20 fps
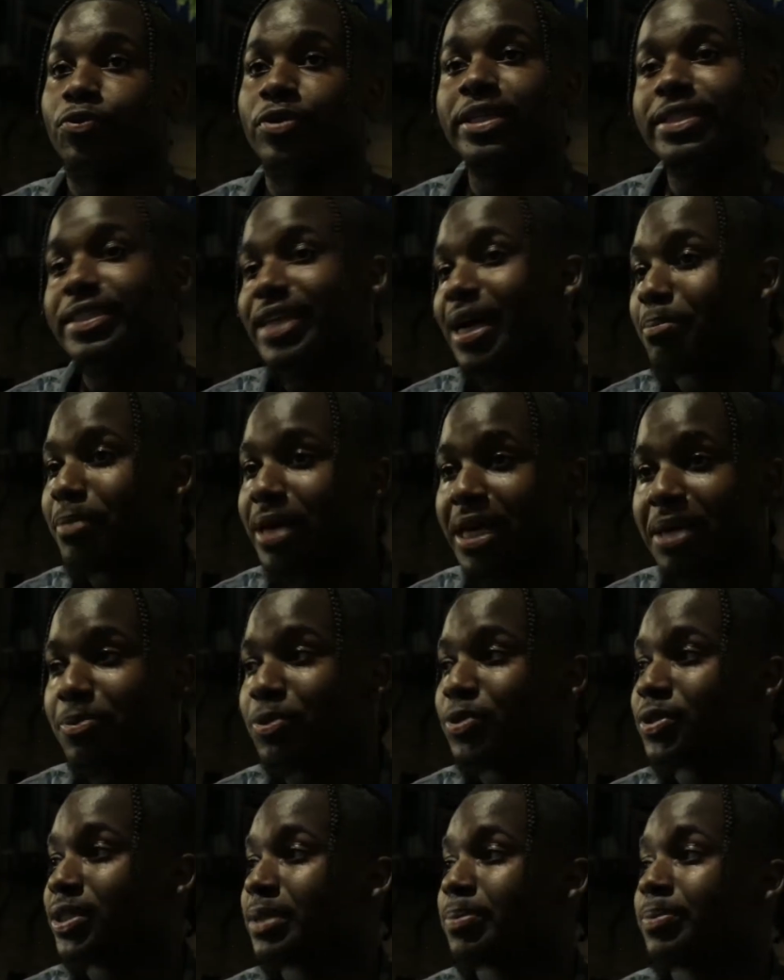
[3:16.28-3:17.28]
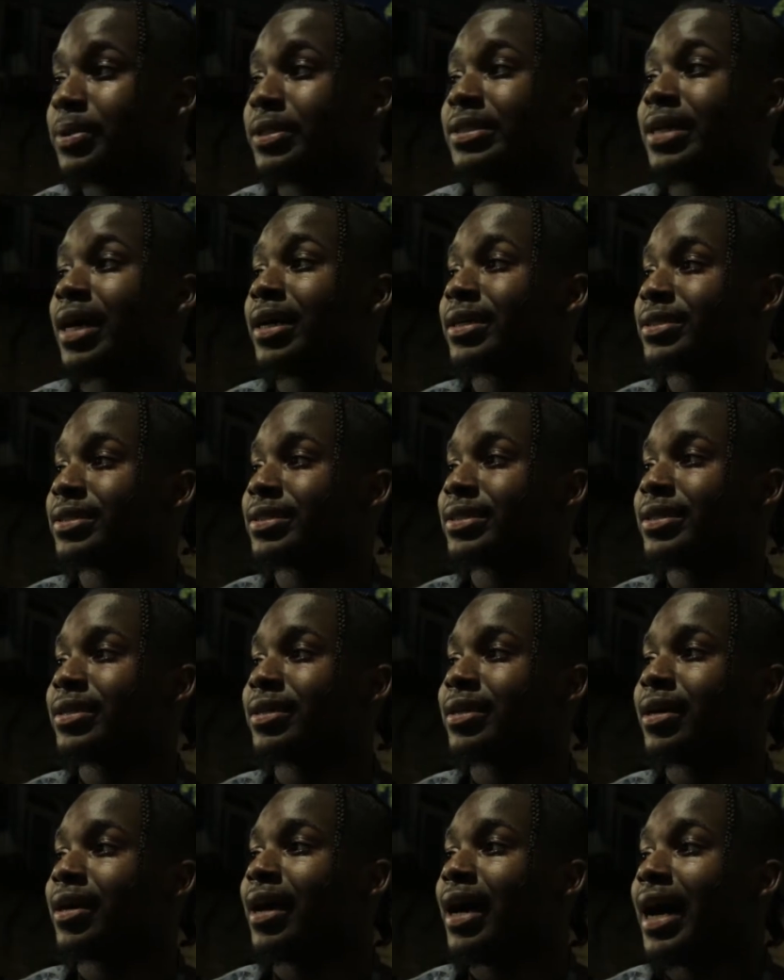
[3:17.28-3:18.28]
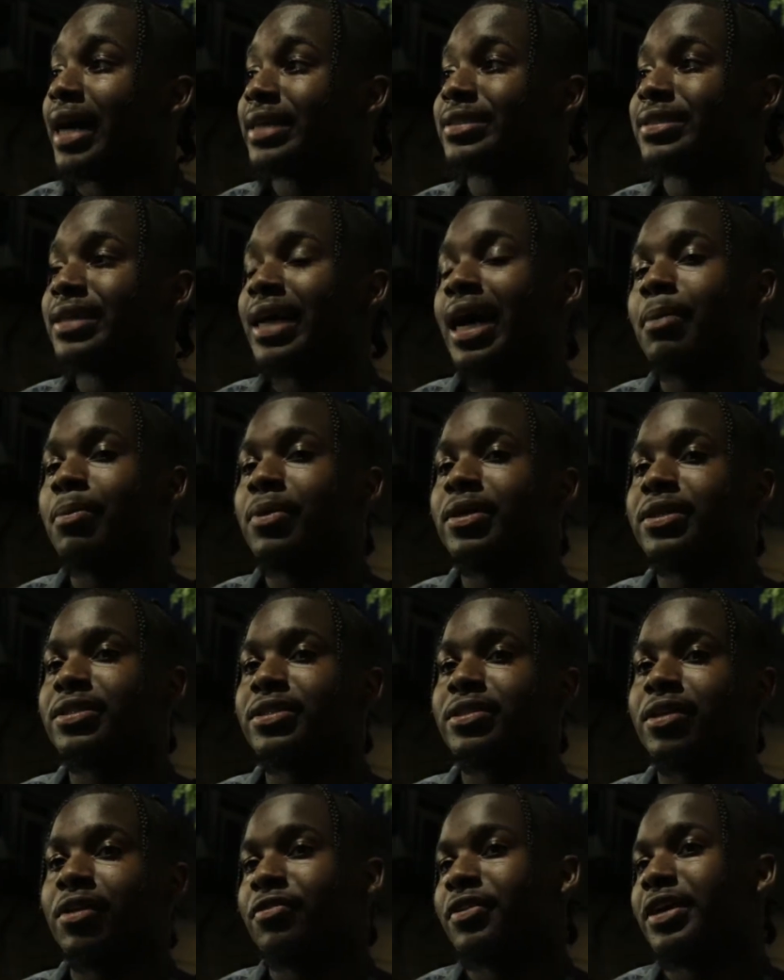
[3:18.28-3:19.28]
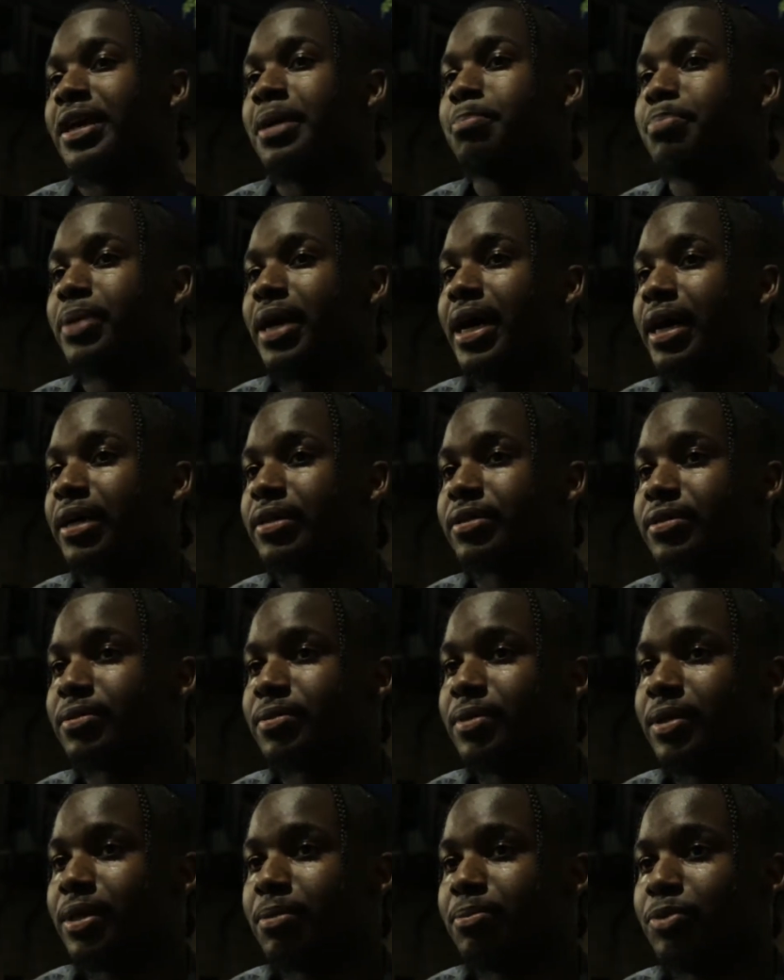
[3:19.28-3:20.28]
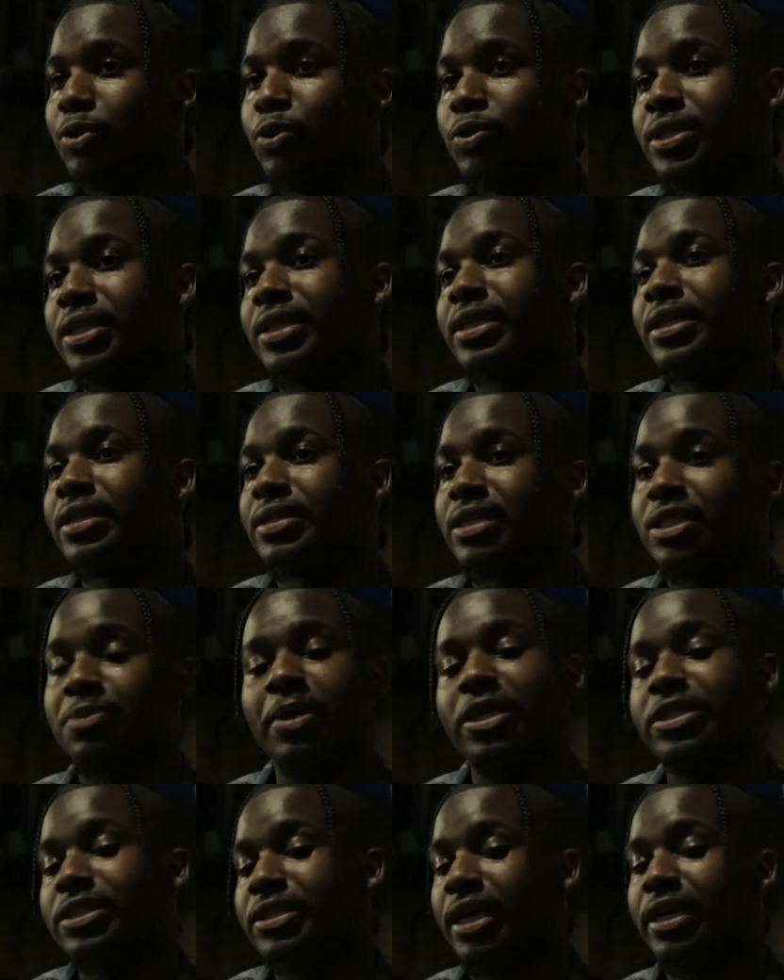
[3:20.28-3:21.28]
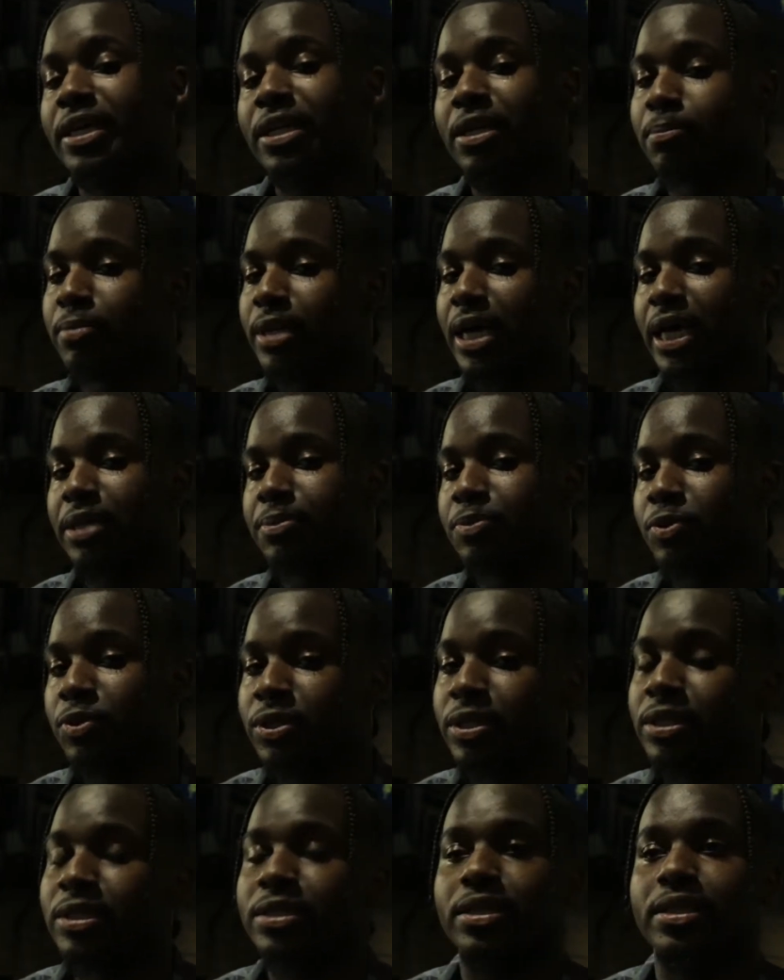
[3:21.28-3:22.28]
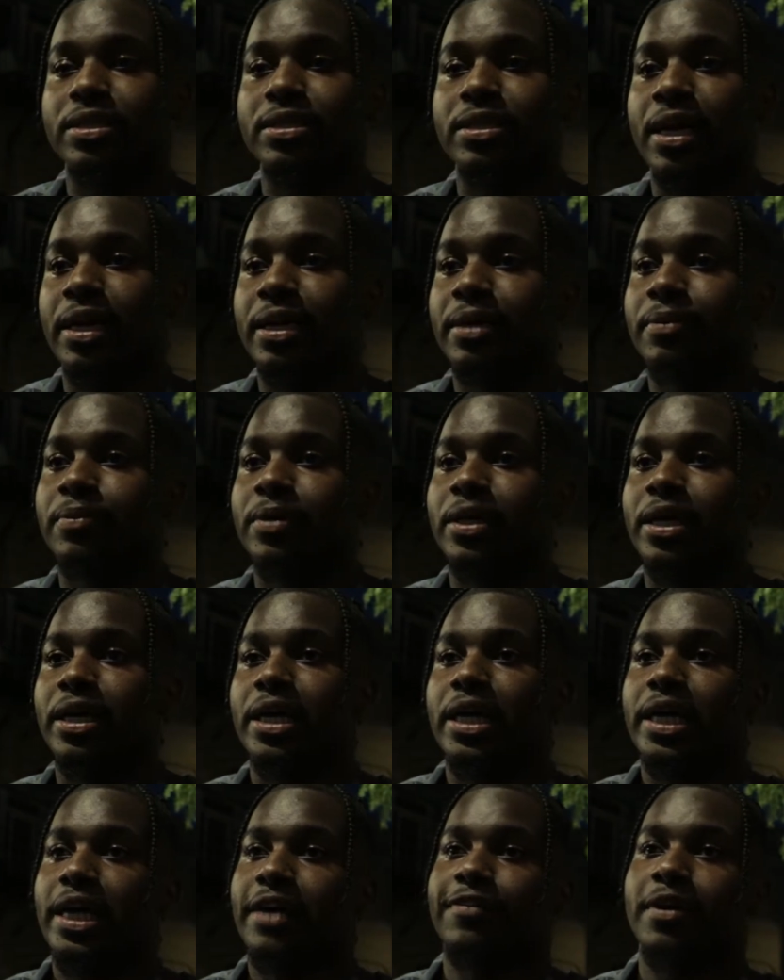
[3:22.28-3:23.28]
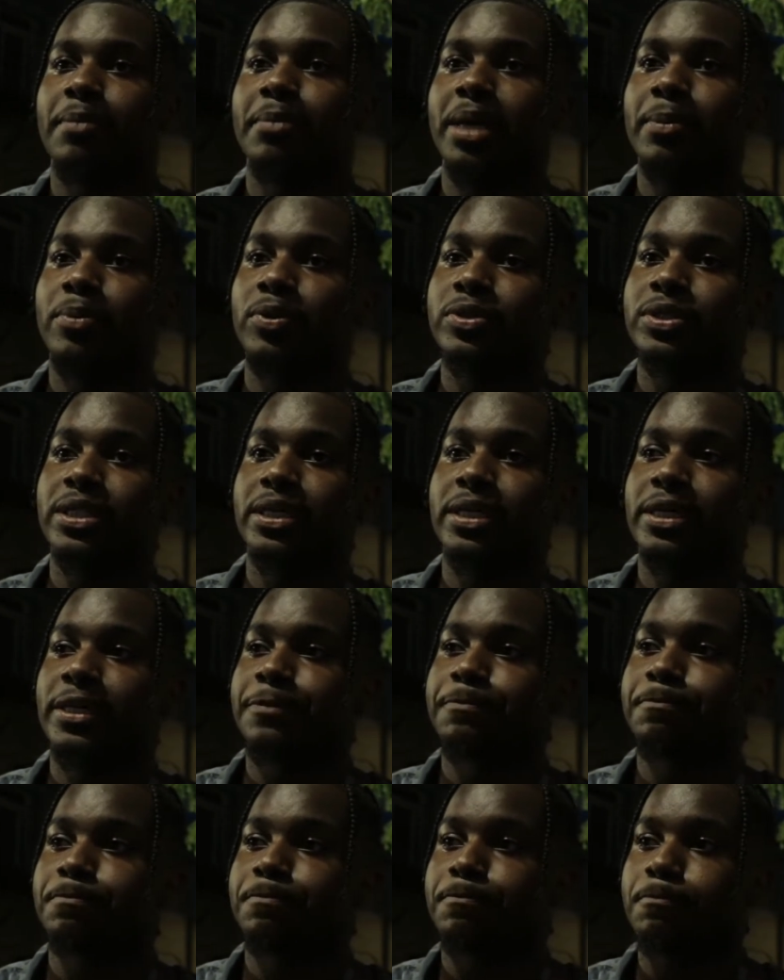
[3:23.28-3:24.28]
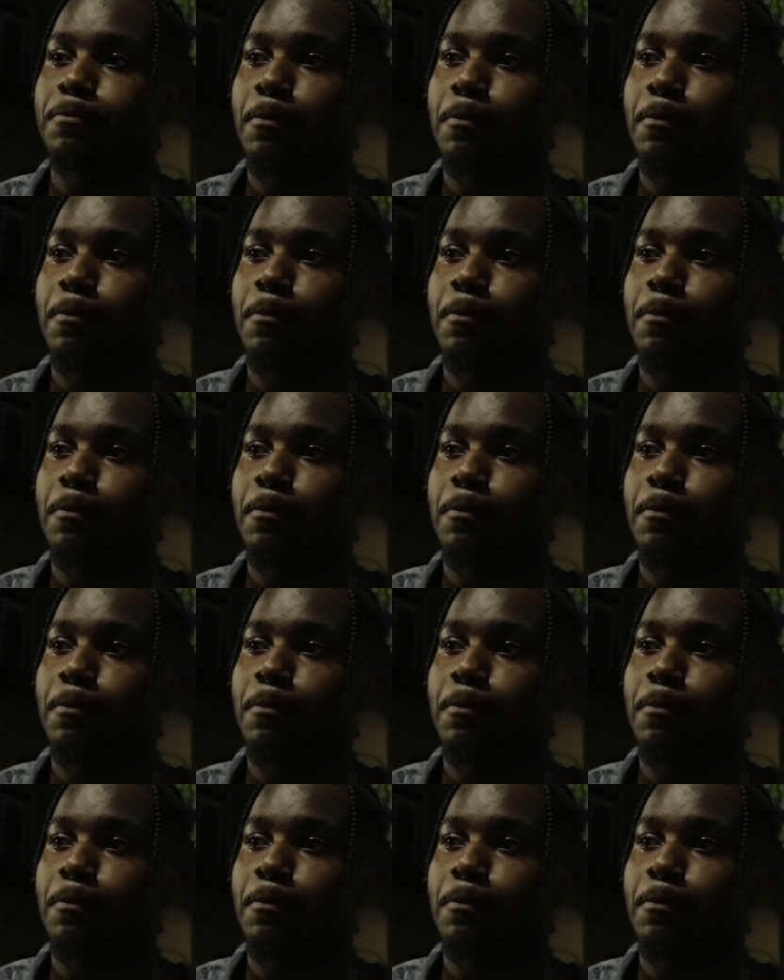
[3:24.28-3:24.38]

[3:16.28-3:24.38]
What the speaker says: reason I make music is because I see how much of an impact music is, especially like in the black communities. And it's like, if I'm able to,